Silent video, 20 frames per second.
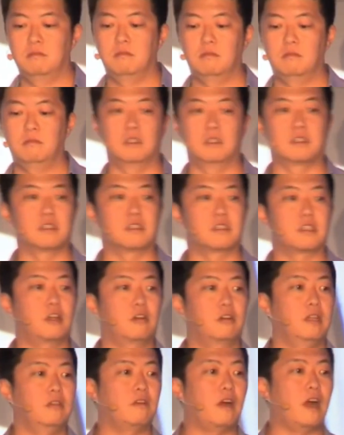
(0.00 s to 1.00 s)
This is
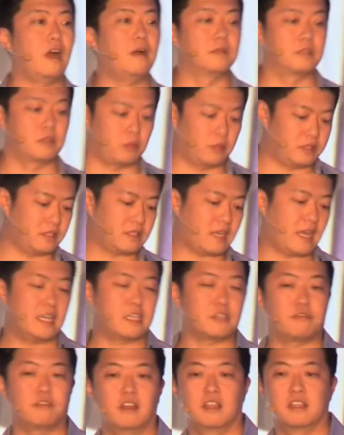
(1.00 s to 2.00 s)
Tony Robbins. What's his
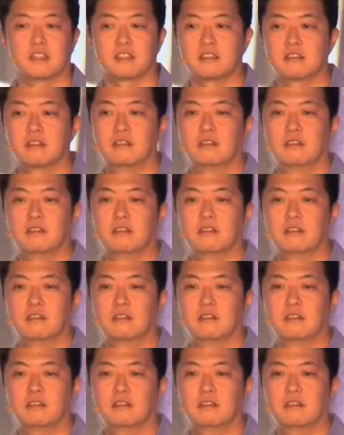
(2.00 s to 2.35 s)
catchphrase?